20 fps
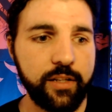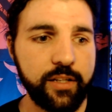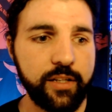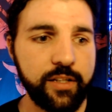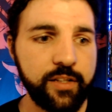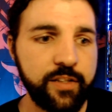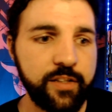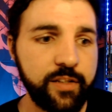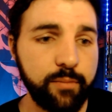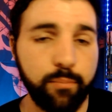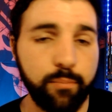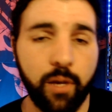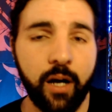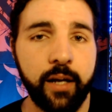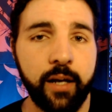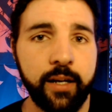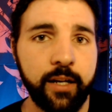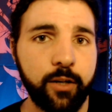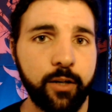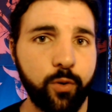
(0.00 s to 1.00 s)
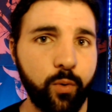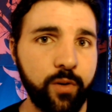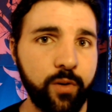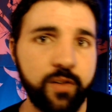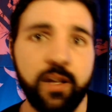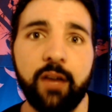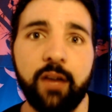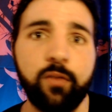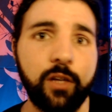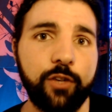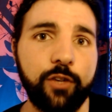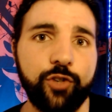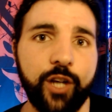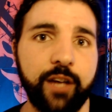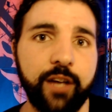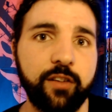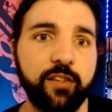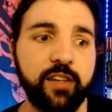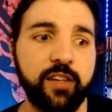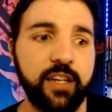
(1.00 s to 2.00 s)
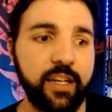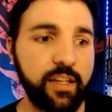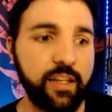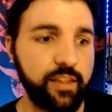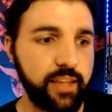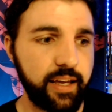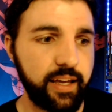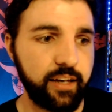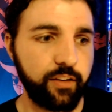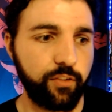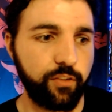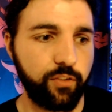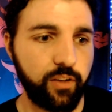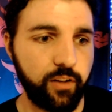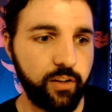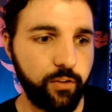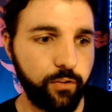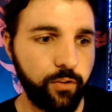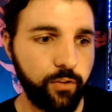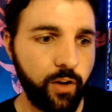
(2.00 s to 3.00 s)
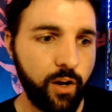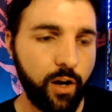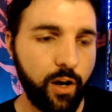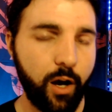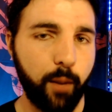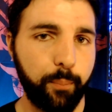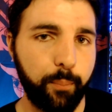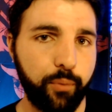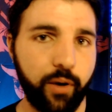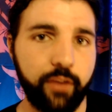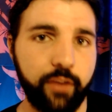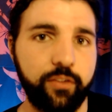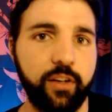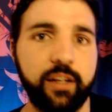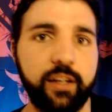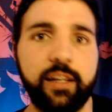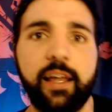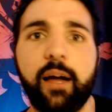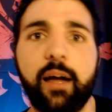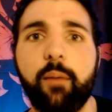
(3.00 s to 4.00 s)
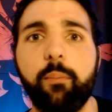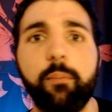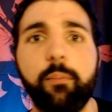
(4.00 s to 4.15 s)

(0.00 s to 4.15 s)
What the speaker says: demonic or devilish entity that is oppressing them.